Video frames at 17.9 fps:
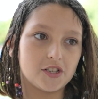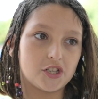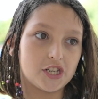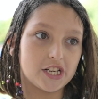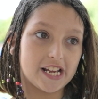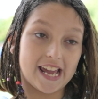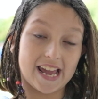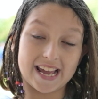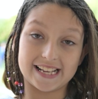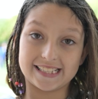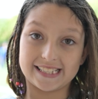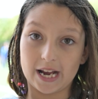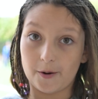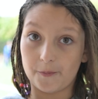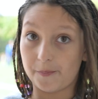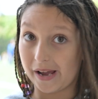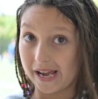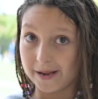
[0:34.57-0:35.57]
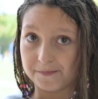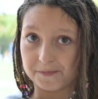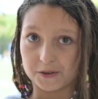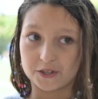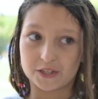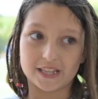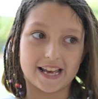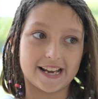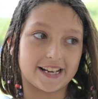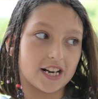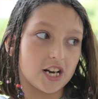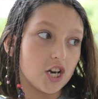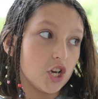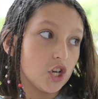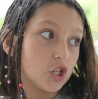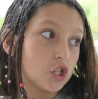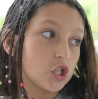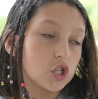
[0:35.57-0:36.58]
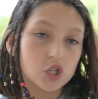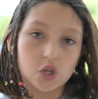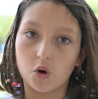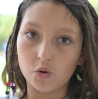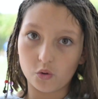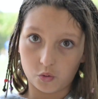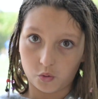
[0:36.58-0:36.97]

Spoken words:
She hands out papers like so